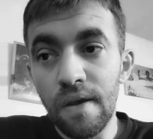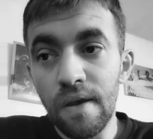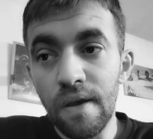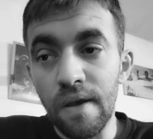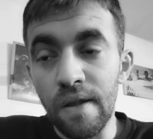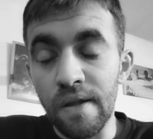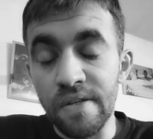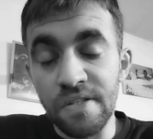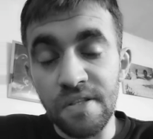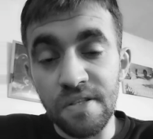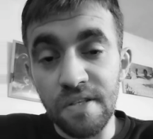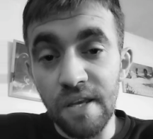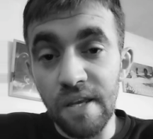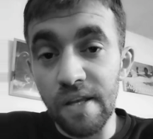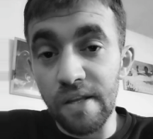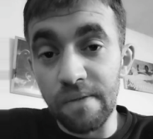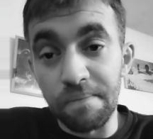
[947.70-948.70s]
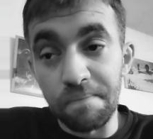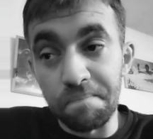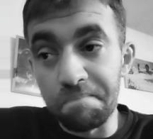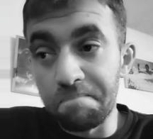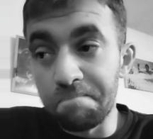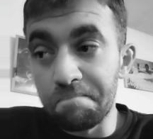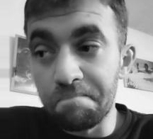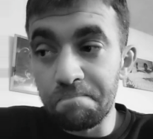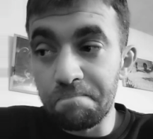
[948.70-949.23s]
and, as I say,
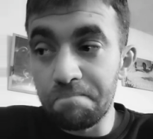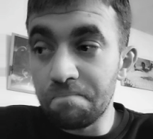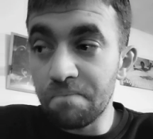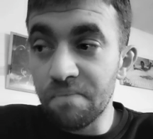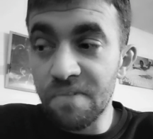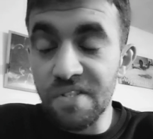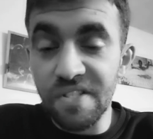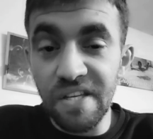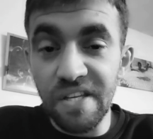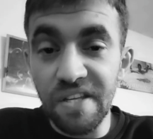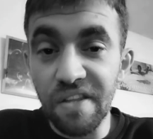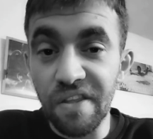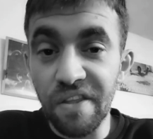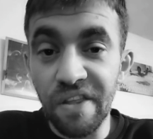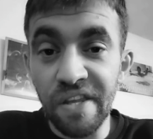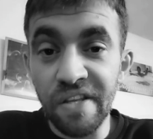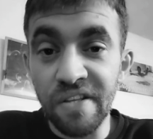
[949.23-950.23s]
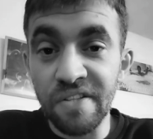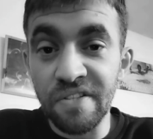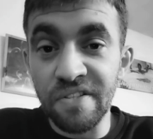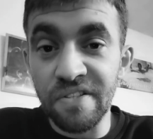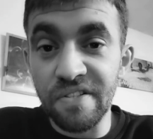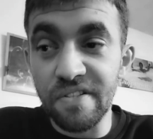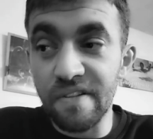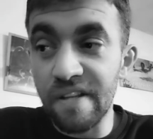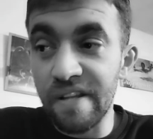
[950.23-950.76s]
see the
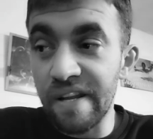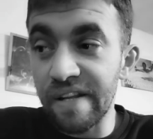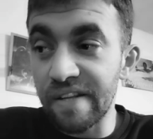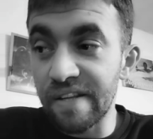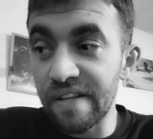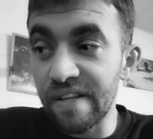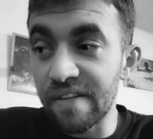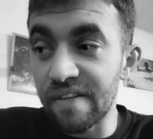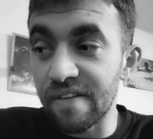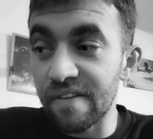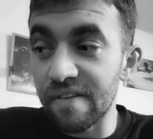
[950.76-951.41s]
things that I did